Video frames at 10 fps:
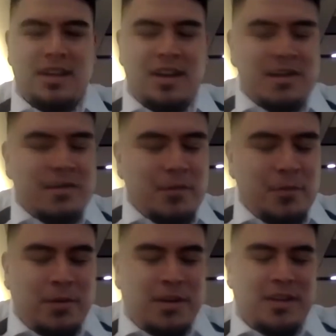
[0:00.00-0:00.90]
for
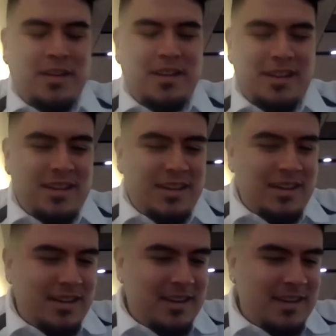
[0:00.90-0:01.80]
one,
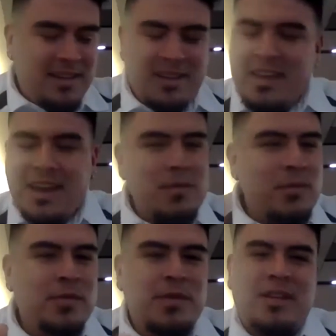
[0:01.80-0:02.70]
the day I
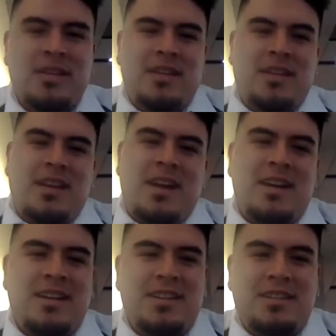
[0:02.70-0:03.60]
moved in,
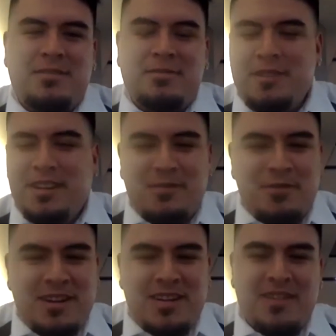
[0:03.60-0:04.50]
I really
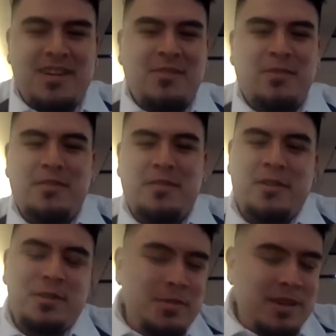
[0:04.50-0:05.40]
wanted to get away from
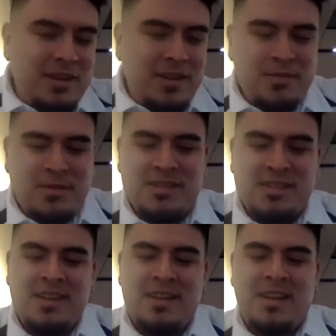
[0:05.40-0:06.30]
home, like Carmen
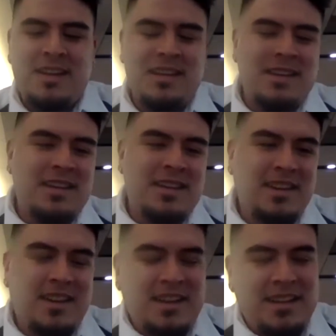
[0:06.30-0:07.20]
said. I did
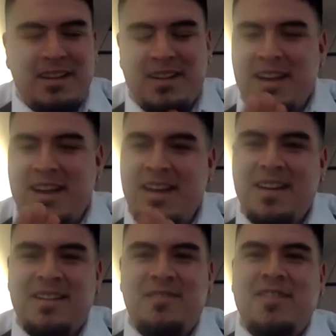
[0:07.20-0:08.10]

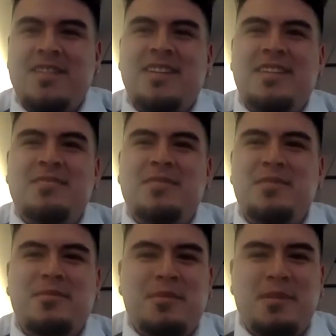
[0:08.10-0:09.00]
not want to keep
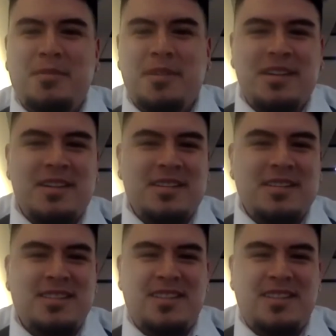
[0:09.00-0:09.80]
living with my parents.